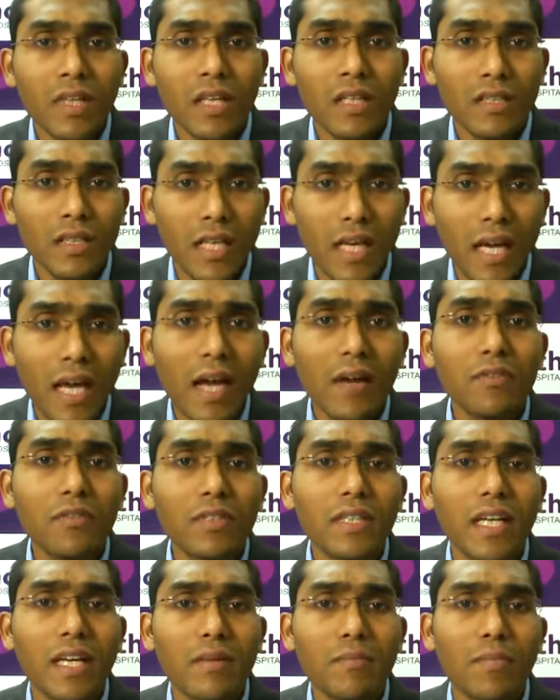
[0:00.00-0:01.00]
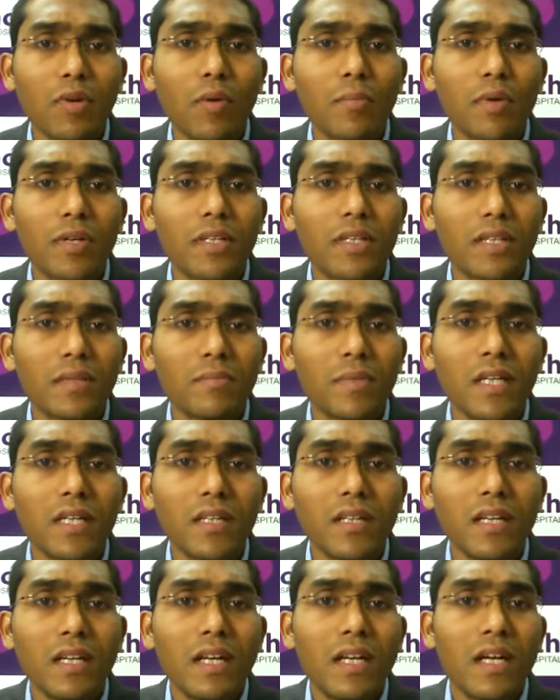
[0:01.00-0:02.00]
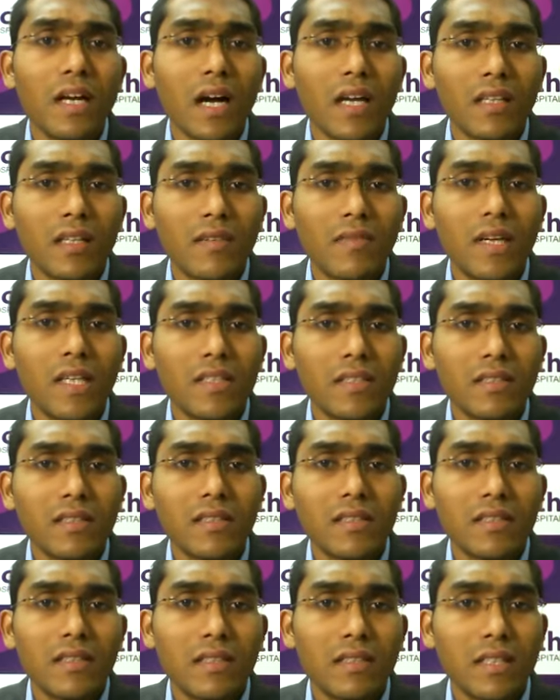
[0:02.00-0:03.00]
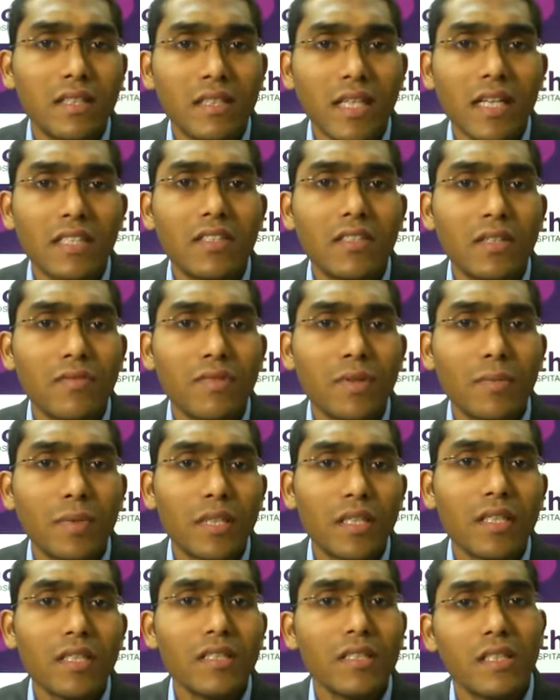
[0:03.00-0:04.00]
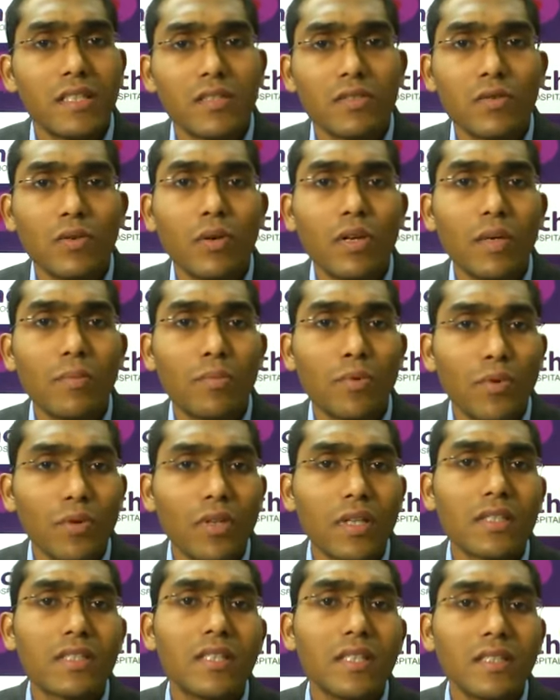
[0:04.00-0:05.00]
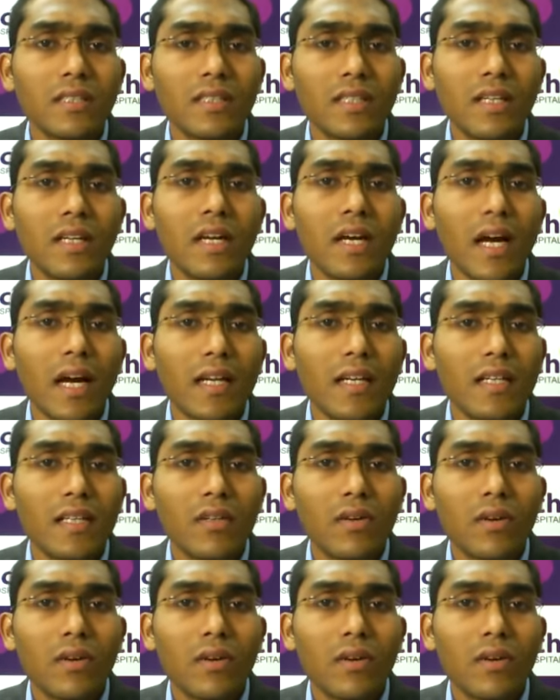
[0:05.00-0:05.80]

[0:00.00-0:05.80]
they have to take proper treatment. Otherwise, this IgA nephropathy, it slowly progresses and it